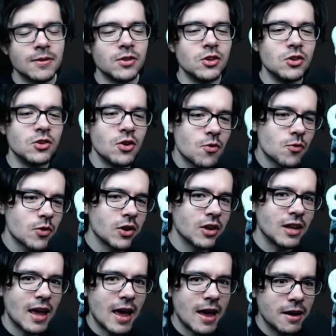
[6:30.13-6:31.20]
you don't
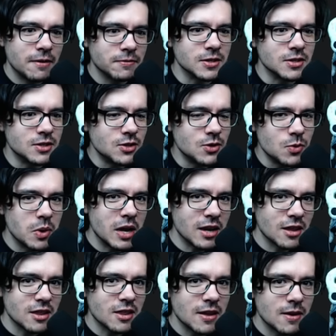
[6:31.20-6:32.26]
really have to do
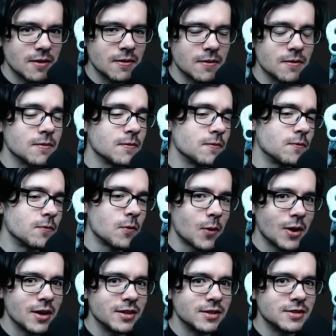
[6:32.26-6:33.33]
anything for
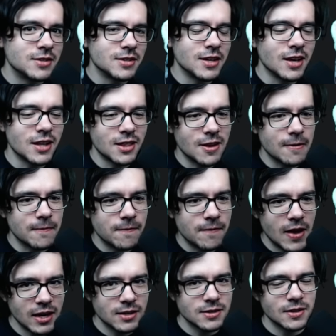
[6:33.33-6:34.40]
it to get the
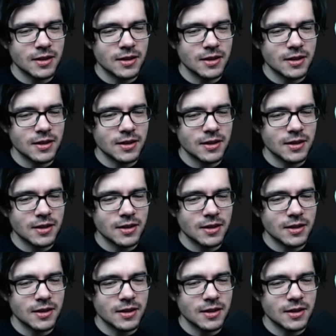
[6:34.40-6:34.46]
effect.